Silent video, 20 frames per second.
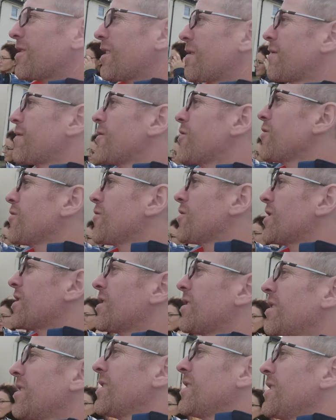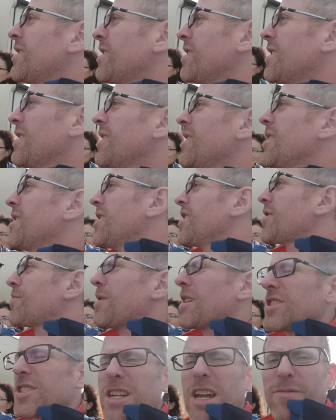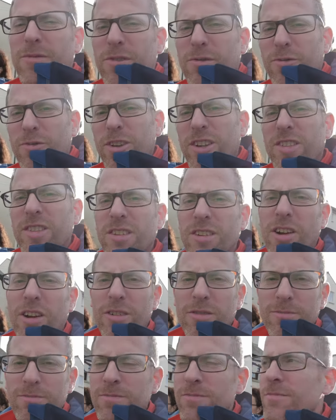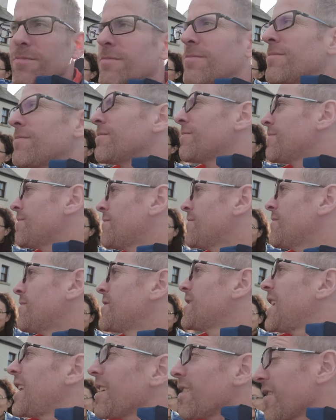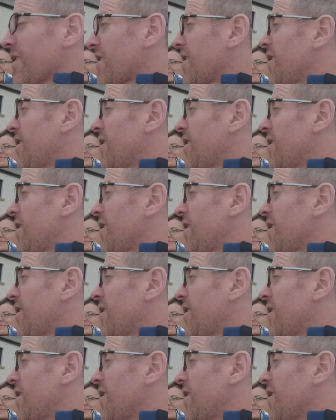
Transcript: that food, especially after freezing our tails